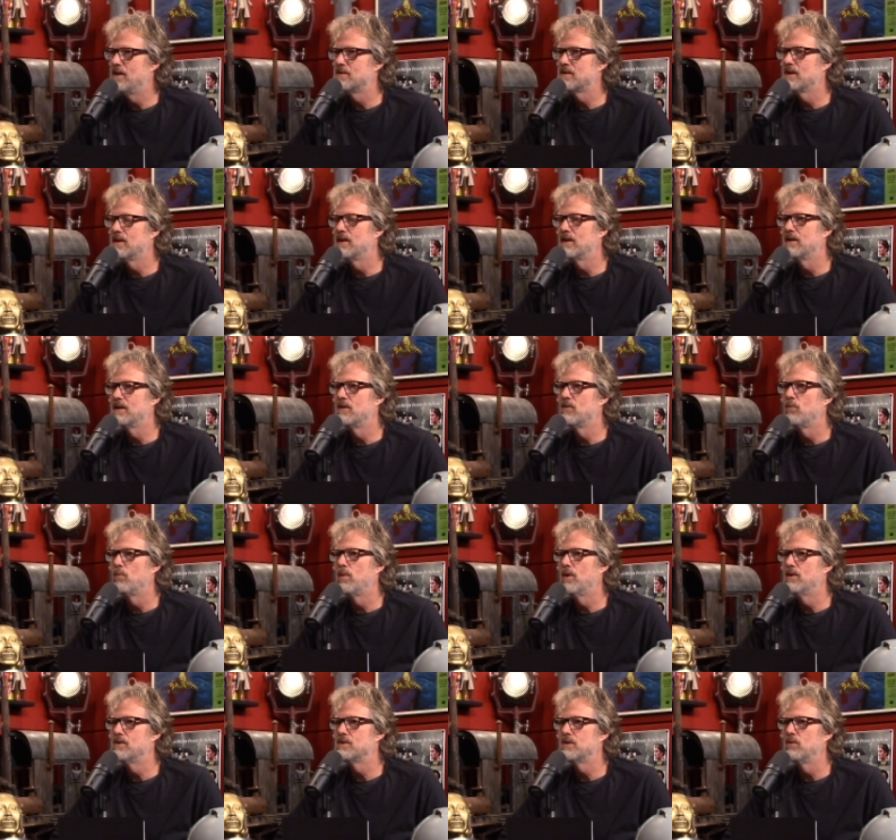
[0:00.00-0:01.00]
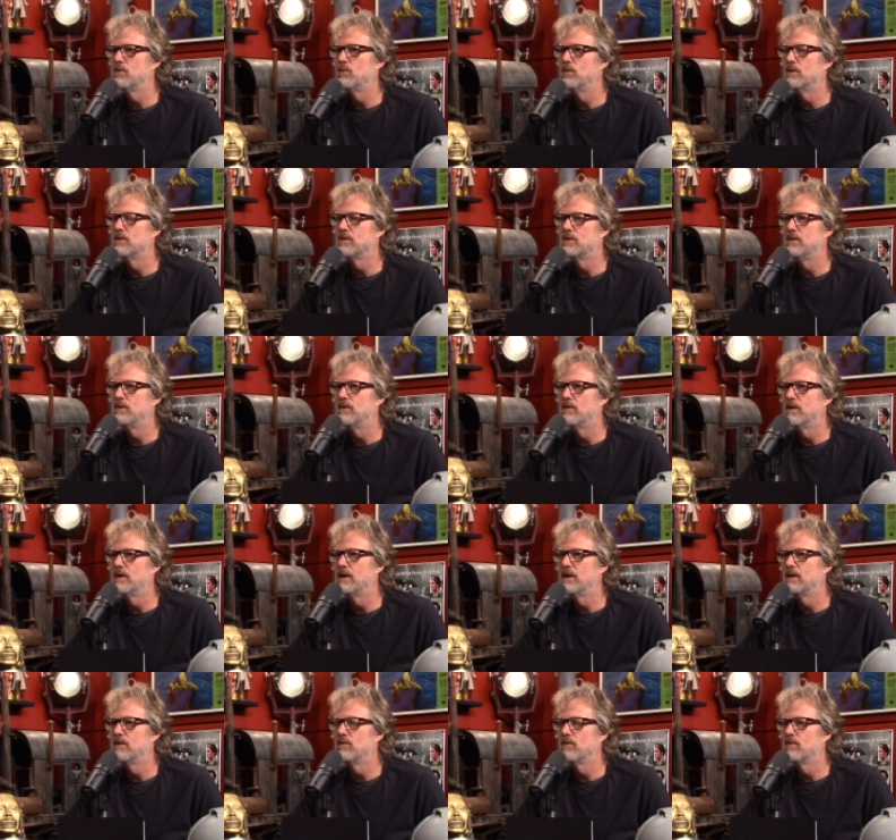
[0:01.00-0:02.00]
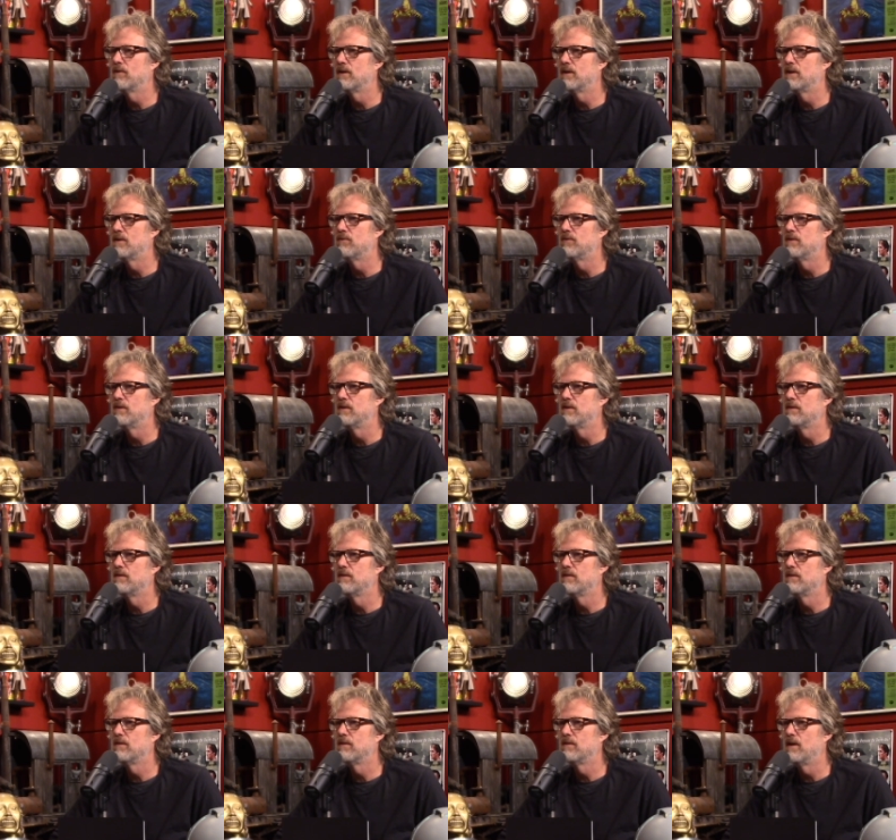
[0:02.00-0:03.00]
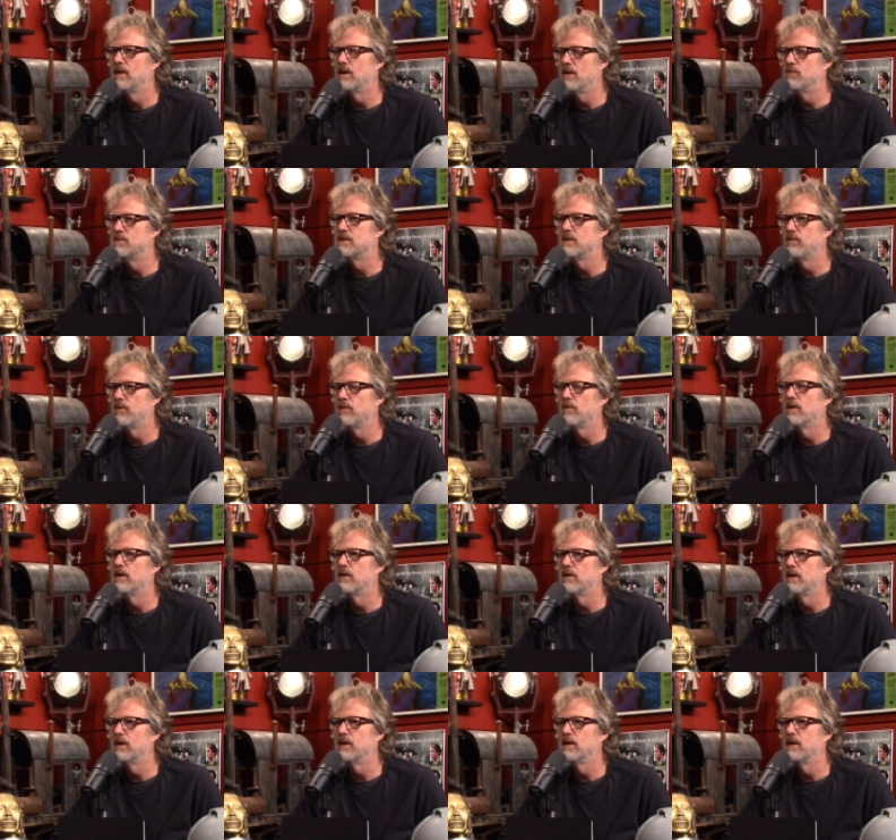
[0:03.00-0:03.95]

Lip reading: like in different parts of the world too, right? It was like different. It was everywhere, right?